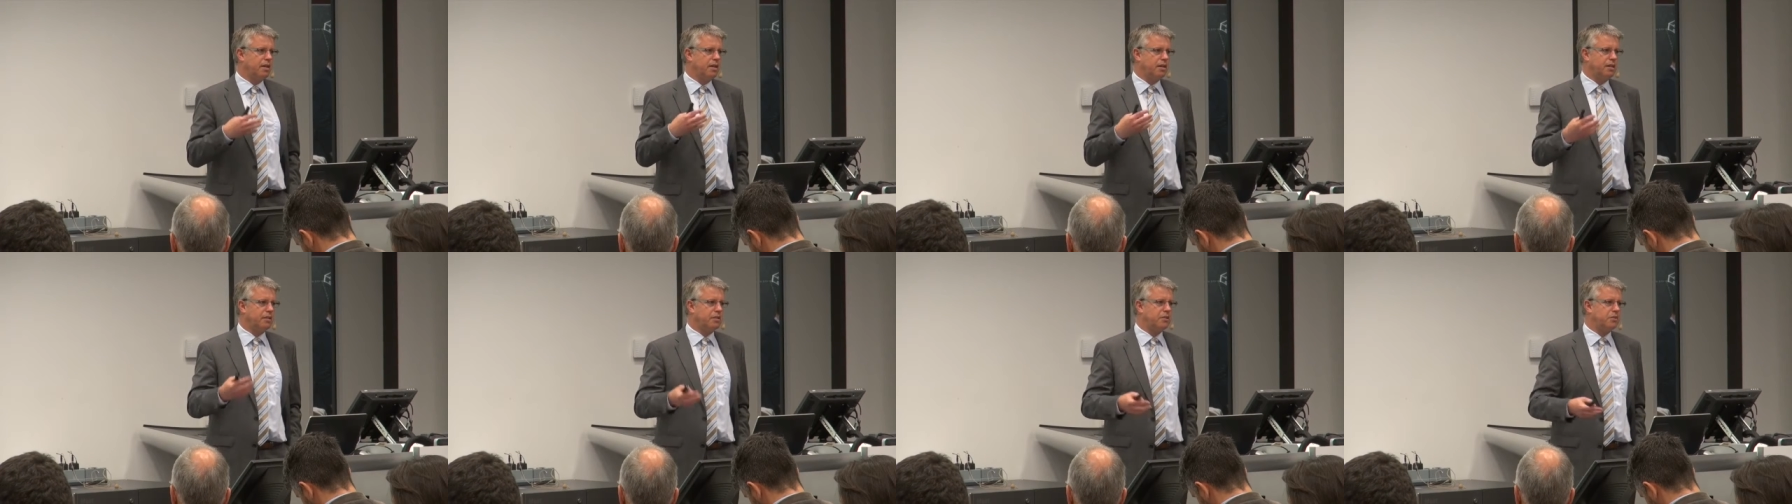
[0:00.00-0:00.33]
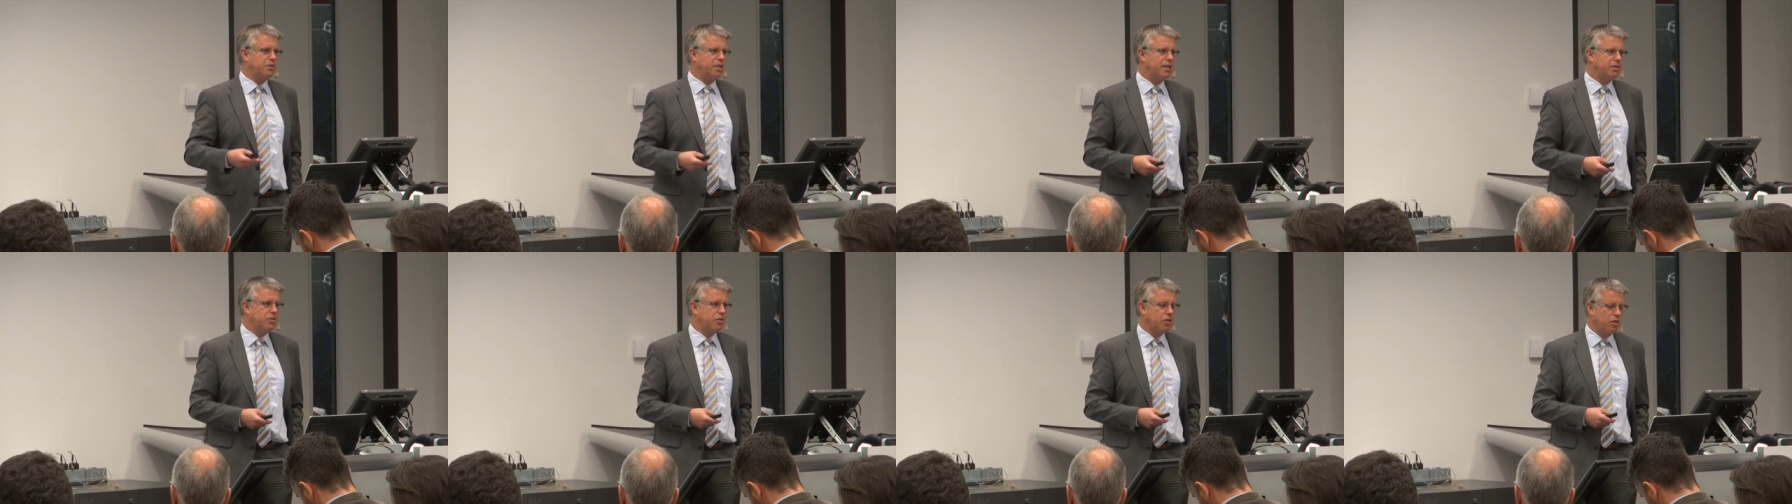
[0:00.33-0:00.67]

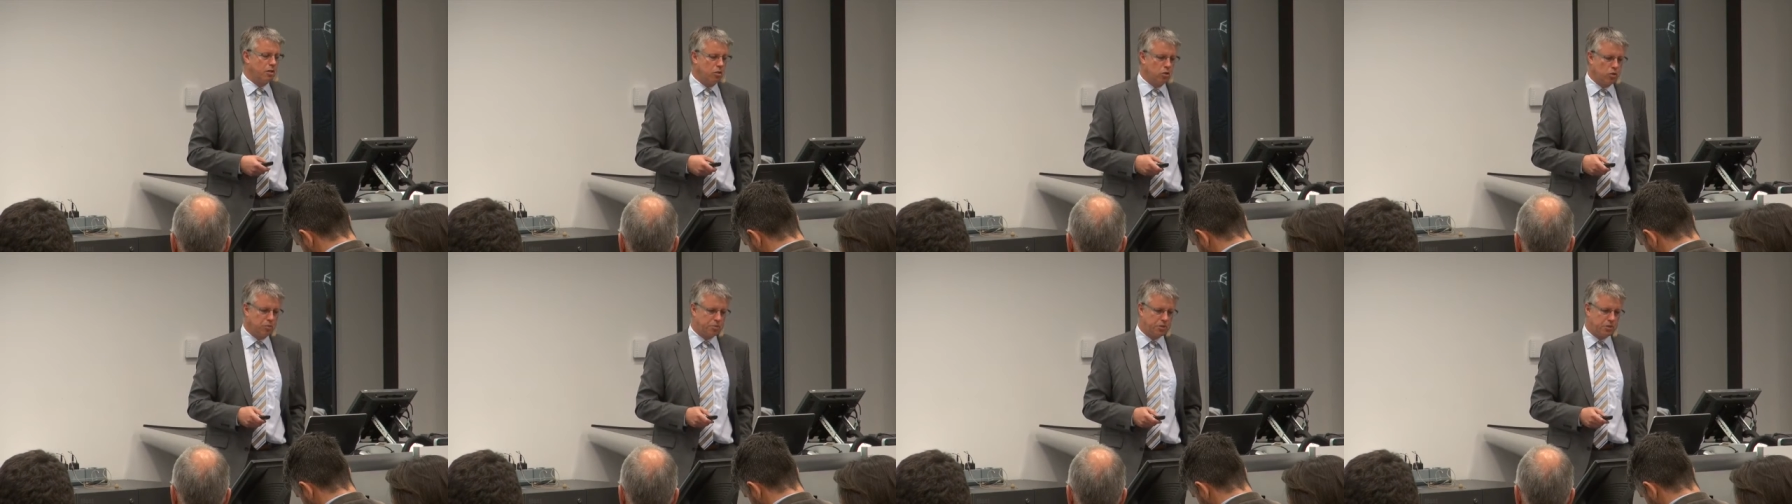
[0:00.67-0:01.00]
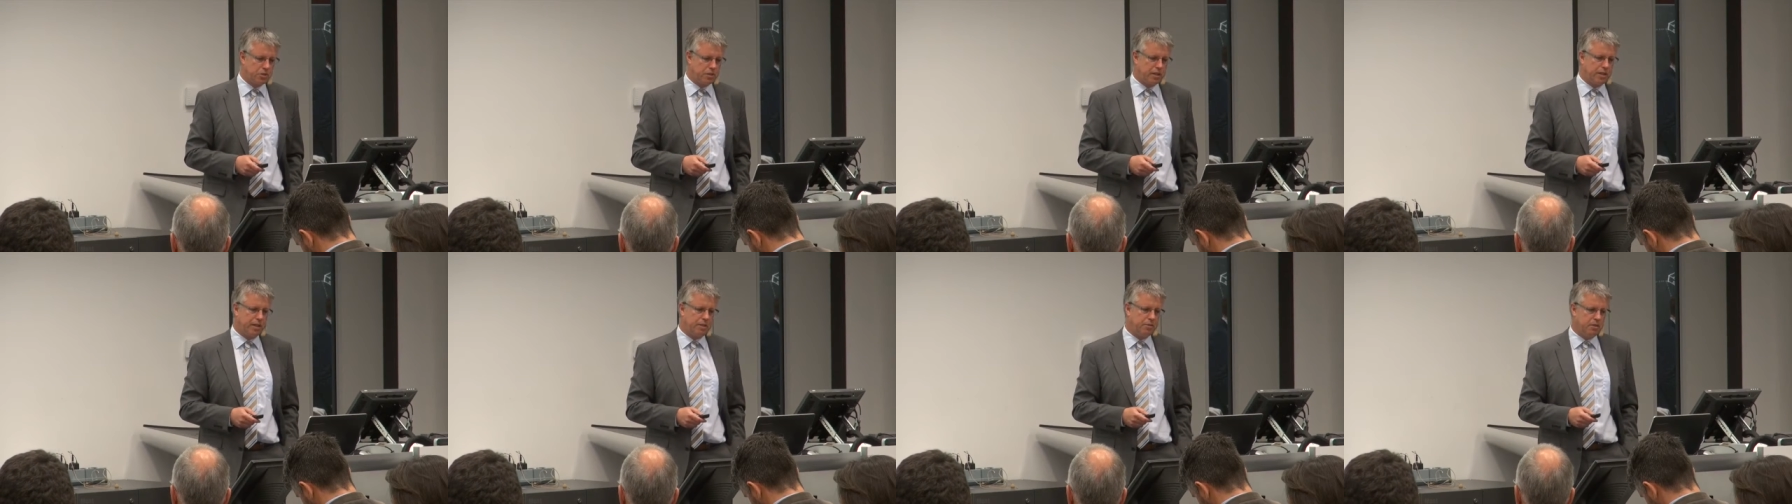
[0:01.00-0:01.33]
iteration loops
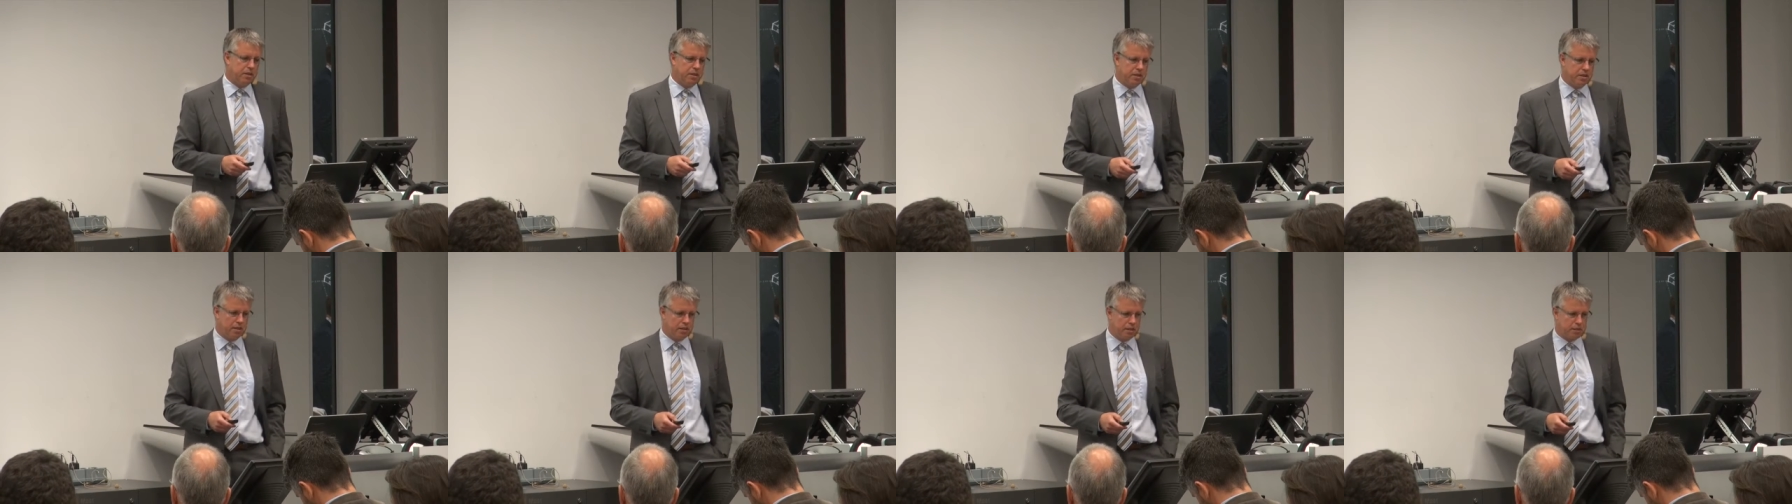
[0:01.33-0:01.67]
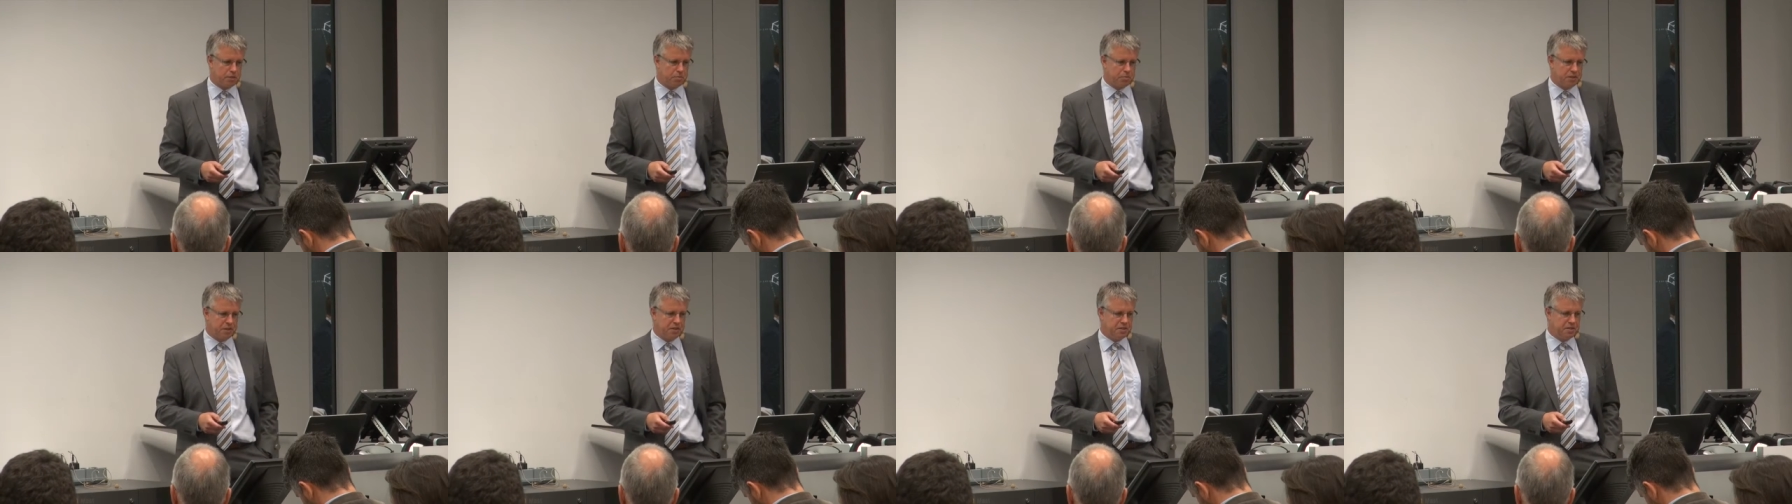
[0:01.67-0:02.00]
to gain
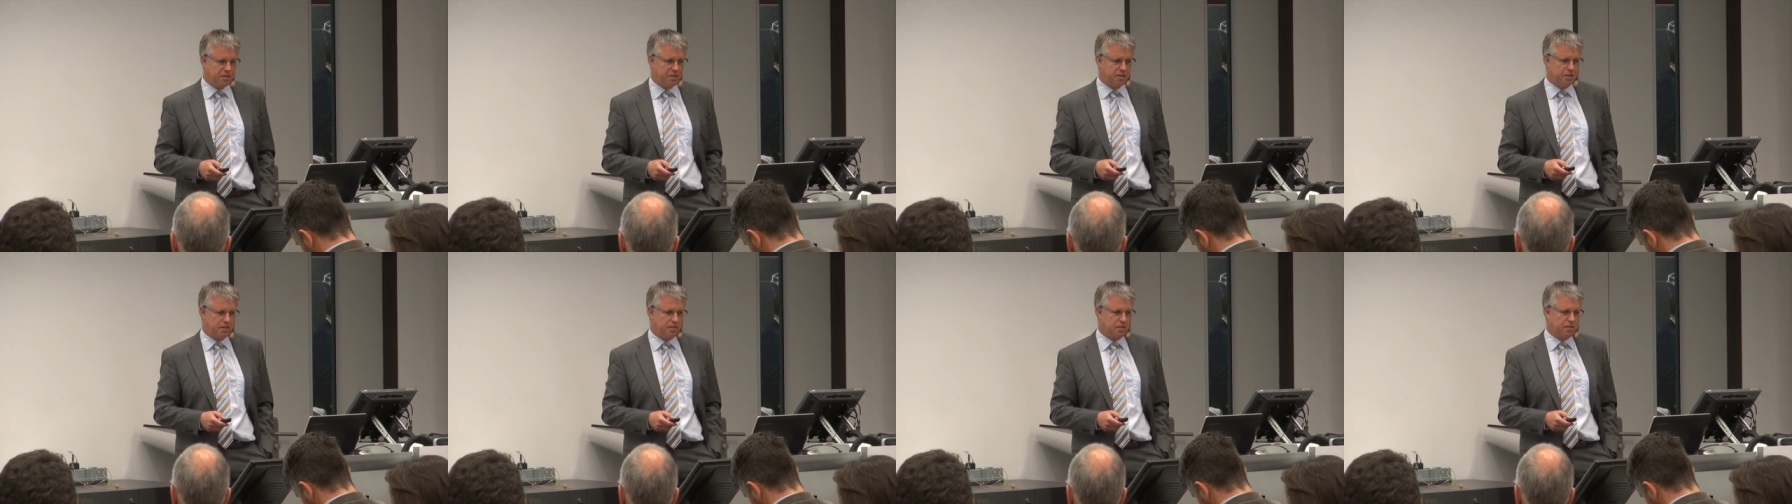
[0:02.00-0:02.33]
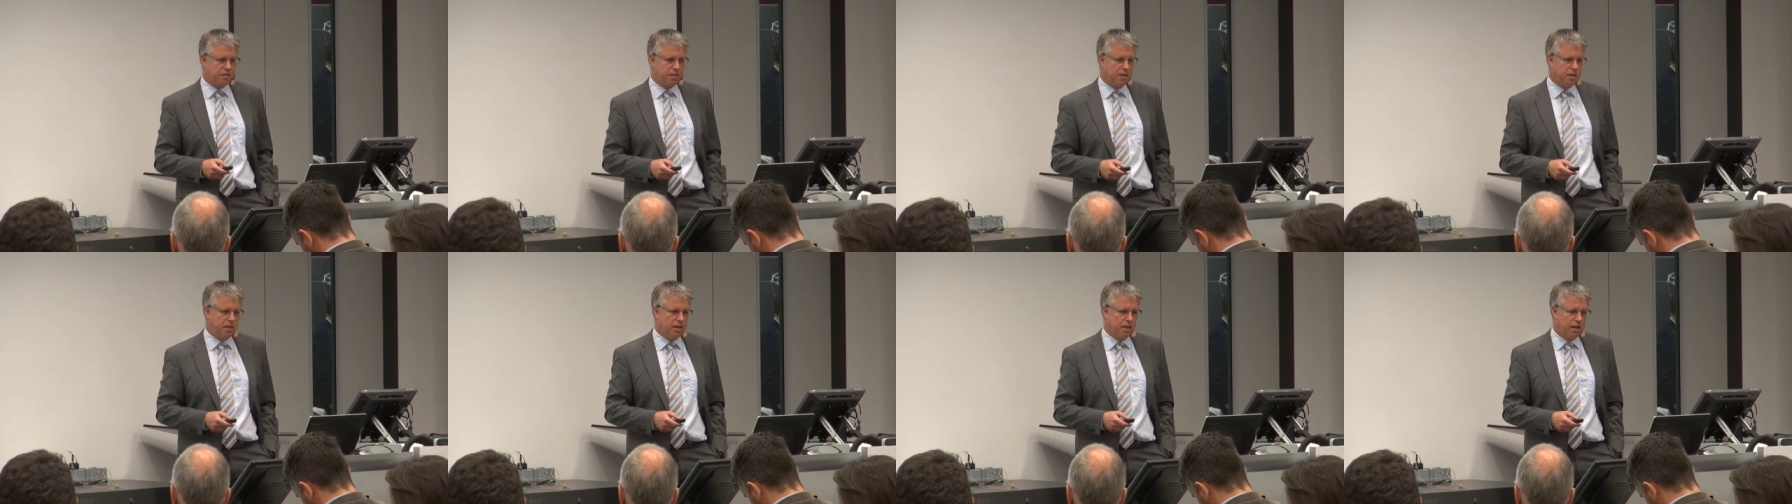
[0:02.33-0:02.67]

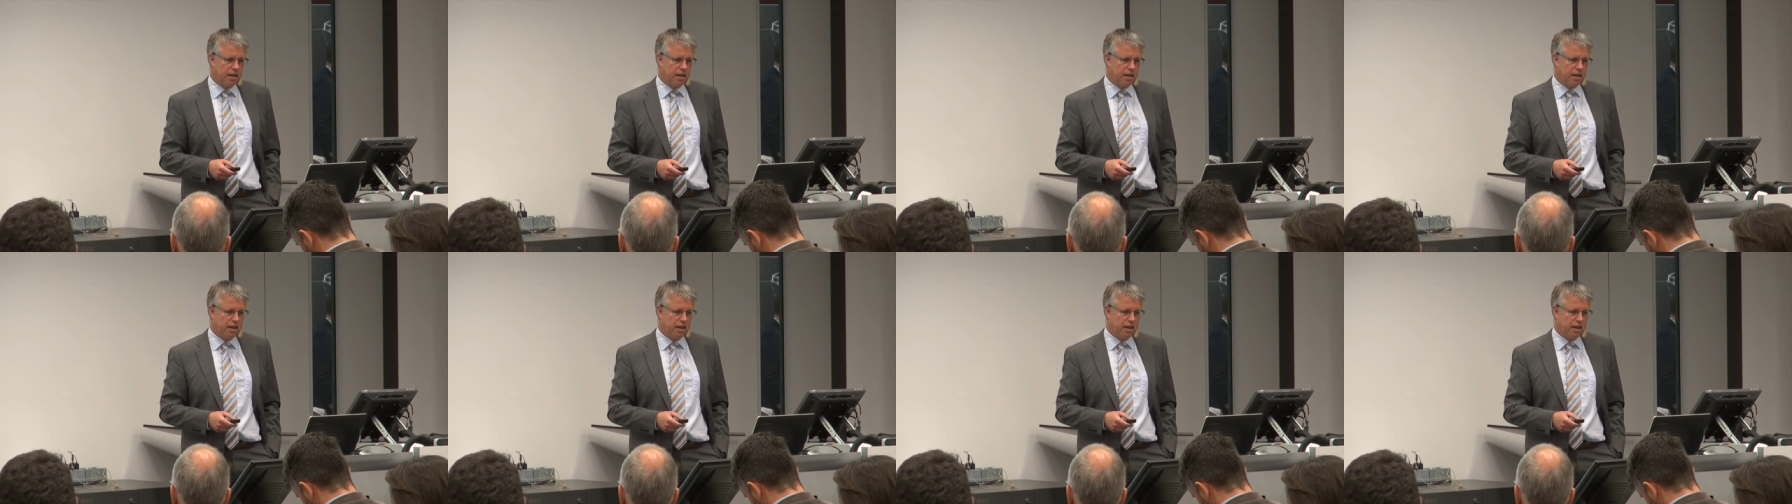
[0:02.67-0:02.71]
experience,